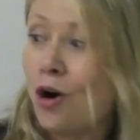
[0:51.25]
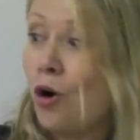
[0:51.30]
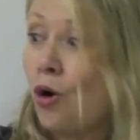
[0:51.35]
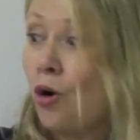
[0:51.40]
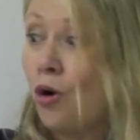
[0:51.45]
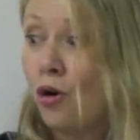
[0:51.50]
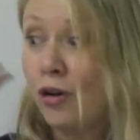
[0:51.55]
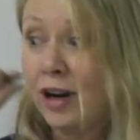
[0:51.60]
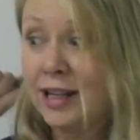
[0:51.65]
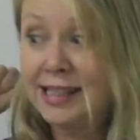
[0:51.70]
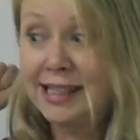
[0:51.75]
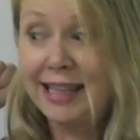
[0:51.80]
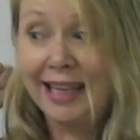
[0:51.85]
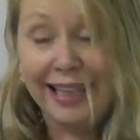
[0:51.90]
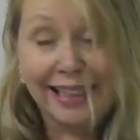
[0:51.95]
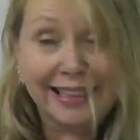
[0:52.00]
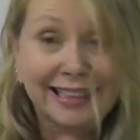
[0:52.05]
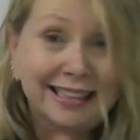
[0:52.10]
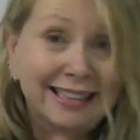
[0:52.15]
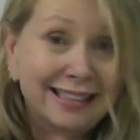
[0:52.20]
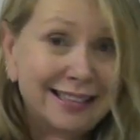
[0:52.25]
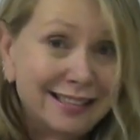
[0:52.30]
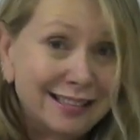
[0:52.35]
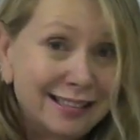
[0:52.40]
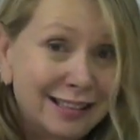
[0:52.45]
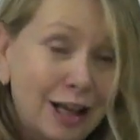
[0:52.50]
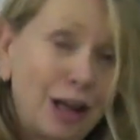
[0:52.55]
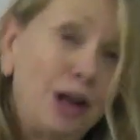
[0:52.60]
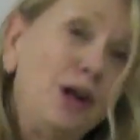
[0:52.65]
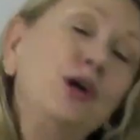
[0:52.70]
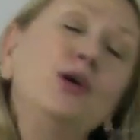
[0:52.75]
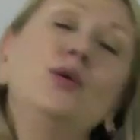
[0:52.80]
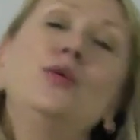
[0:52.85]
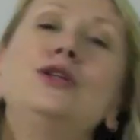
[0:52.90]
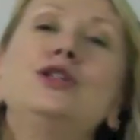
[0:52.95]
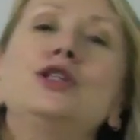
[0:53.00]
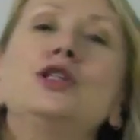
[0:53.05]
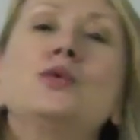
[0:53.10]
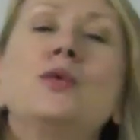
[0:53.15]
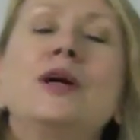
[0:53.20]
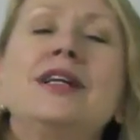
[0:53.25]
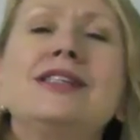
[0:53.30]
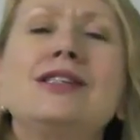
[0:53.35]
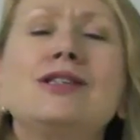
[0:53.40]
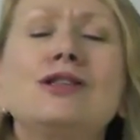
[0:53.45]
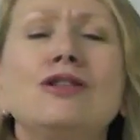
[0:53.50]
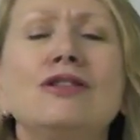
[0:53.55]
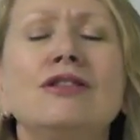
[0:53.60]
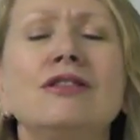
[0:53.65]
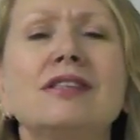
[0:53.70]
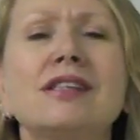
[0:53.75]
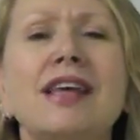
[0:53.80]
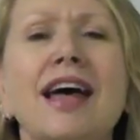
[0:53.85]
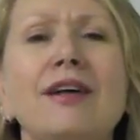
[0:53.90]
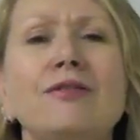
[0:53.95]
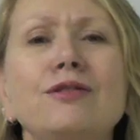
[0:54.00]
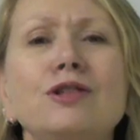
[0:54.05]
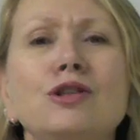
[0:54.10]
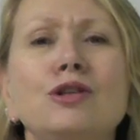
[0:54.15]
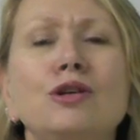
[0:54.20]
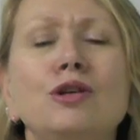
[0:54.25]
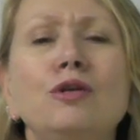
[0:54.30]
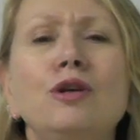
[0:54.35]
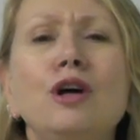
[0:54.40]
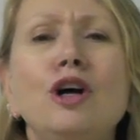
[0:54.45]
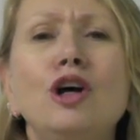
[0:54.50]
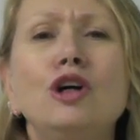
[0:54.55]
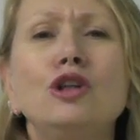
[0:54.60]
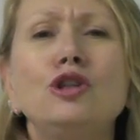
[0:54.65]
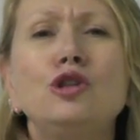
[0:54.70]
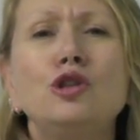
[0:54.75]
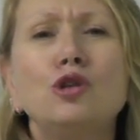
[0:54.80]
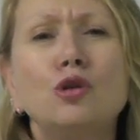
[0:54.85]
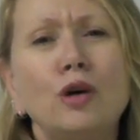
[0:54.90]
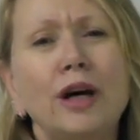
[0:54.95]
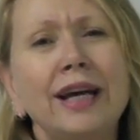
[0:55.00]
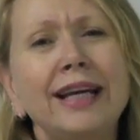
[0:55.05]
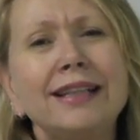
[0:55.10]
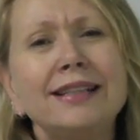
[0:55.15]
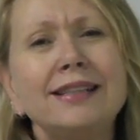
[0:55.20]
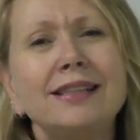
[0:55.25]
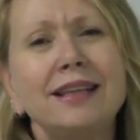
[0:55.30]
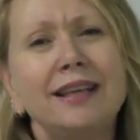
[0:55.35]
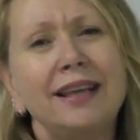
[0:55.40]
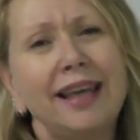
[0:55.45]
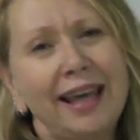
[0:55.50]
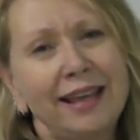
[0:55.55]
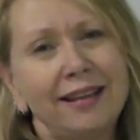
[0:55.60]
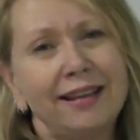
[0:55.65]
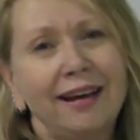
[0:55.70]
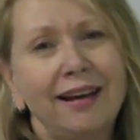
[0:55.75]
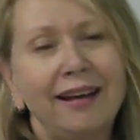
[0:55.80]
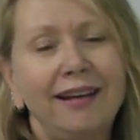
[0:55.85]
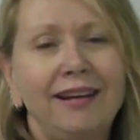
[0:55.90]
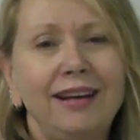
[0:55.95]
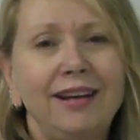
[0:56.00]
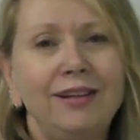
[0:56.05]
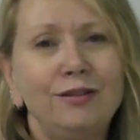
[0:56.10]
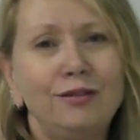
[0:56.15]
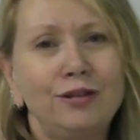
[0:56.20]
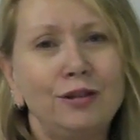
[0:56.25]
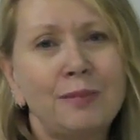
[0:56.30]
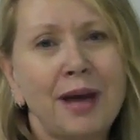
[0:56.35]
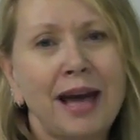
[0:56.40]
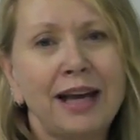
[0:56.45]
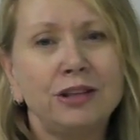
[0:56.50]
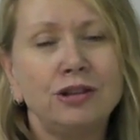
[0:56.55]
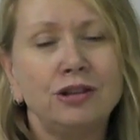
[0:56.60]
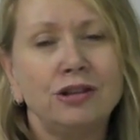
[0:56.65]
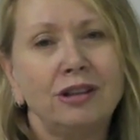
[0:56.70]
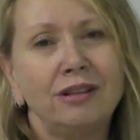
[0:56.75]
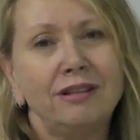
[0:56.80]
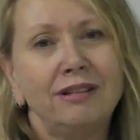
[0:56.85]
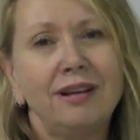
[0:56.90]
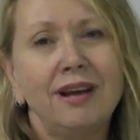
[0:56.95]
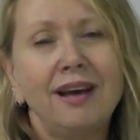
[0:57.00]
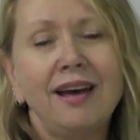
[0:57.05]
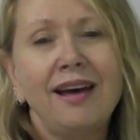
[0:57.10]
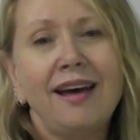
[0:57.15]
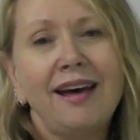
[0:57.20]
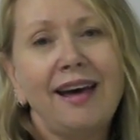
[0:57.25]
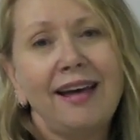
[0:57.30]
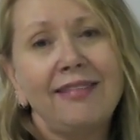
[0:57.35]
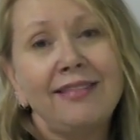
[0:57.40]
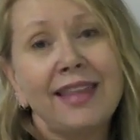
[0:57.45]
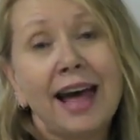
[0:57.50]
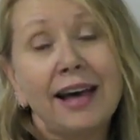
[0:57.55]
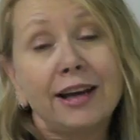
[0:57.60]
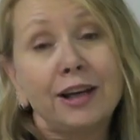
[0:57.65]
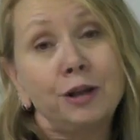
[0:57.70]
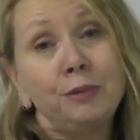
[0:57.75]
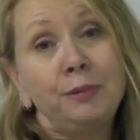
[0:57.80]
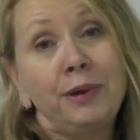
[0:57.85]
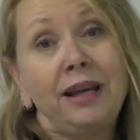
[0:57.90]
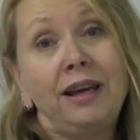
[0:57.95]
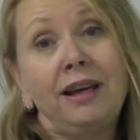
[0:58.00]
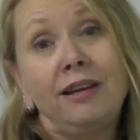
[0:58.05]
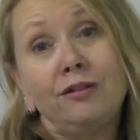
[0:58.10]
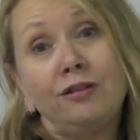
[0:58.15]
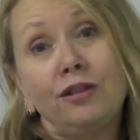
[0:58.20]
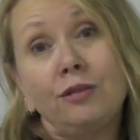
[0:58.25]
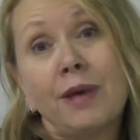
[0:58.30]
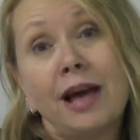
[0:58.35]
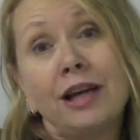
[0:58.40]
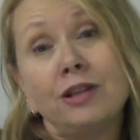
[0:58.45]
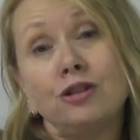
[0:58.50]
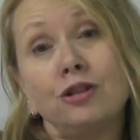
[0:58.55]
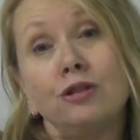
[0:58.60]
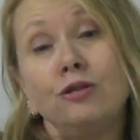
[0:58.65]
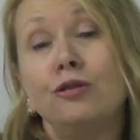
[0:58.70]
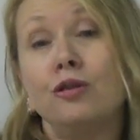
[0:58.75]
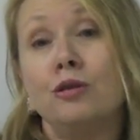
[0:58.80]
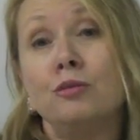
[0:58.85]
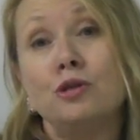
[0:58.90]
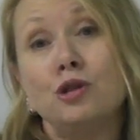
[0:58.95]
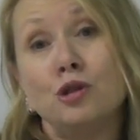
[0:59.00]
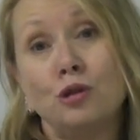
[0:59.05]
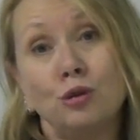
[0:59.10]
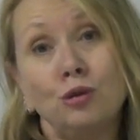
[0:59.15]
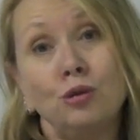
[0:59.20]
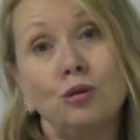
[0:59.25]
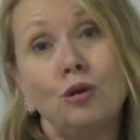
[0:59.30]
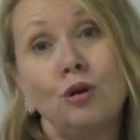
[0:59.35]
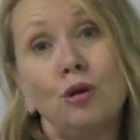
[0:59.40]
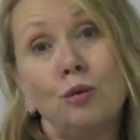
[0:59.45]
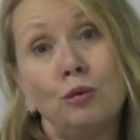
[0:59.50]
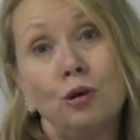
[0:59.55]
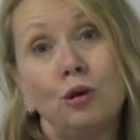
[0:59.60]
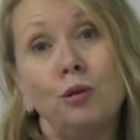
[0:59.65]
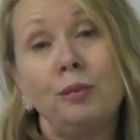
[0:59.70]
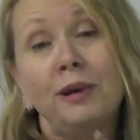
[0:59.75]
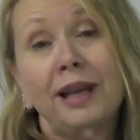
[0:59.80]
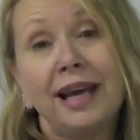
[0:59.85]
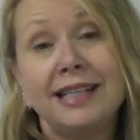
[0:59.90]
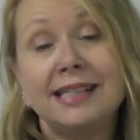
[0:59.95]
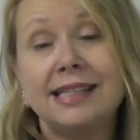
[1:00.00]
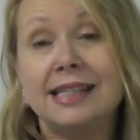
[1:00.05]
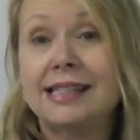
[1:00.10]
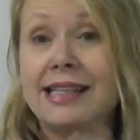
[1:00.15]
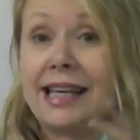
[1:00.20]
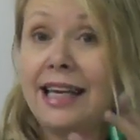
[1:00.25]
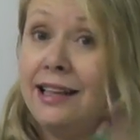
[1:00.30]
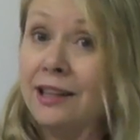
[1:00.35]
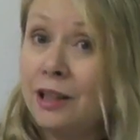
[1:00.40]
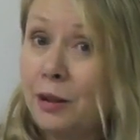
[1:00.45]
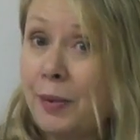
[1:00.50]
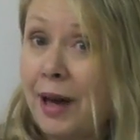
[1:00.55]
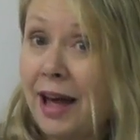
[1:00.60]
or it's hidden, which is when students have to join together information, and that can be information from two or more places in the